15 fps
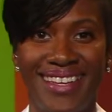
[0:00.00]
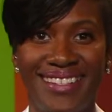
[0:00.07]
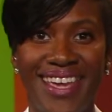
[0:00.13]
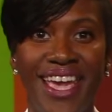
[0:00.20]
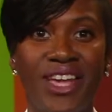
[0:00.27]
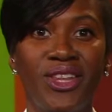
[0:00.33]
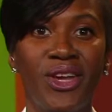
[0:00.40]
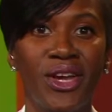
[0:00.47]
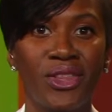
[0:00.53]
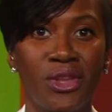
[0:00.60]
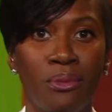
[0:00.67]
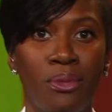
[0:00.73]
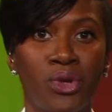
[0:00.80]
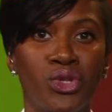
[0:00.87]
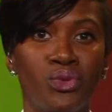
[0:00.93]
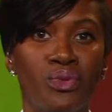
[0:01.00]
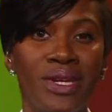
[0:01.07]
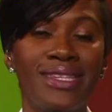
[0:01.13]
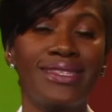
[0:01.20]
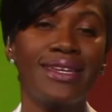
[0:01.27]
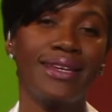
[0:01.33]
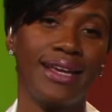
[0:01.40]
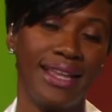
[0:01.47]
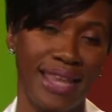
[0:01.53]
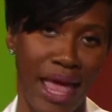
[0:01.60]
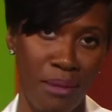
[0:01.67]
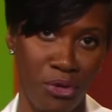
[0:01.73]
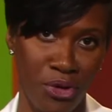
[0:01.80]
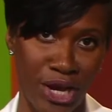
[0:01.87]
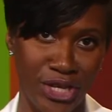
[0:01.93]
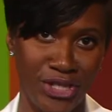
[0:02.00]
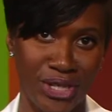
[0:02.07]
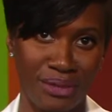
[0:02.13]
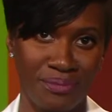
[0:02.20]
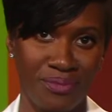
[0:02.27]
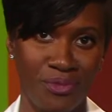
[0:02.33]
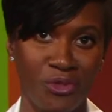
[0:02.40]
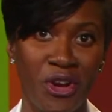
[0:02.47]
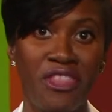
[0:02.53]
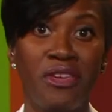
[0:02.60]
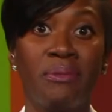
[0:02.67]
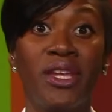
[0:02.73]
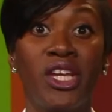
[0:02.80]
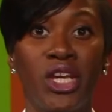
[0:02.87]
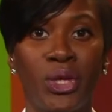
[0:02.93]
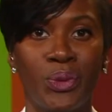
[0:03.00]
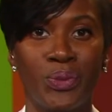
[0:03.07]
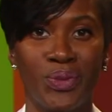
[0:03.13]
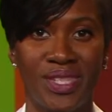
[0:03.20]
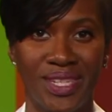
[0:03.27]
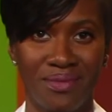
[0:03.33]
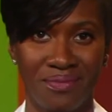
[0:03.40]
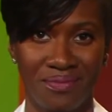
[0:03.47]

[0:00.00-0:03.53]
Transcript: Take a look at their most recent collaboration, Rhythm and Hues.